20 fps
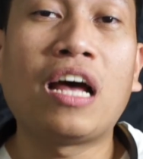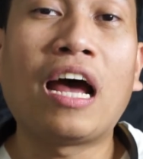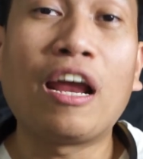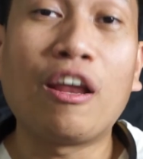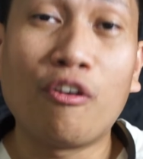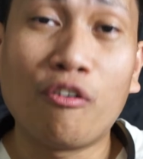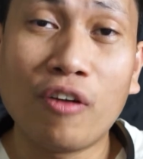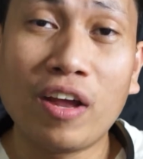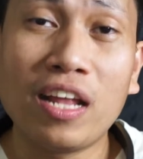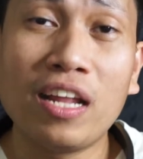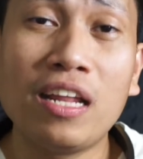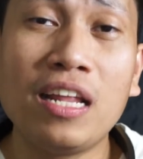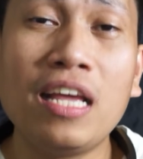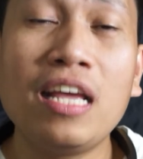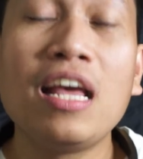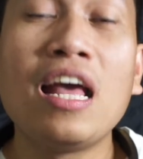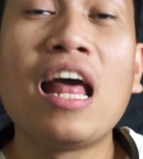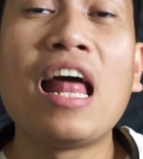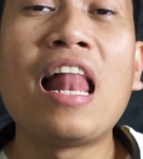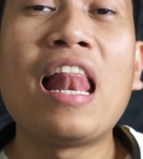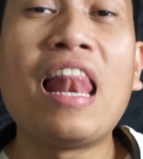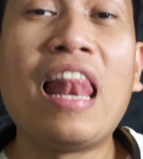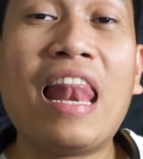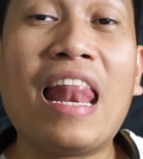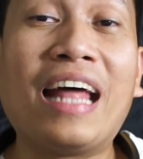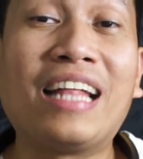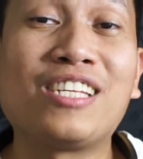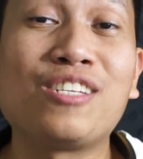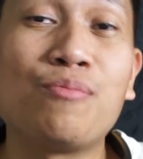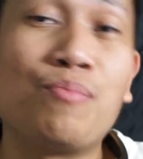Are you ready?
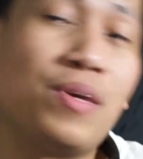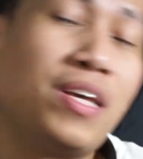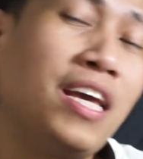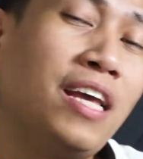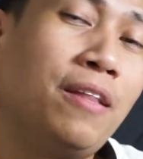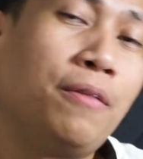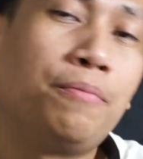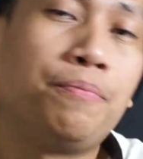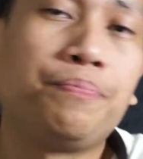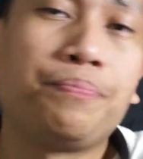Let's begin.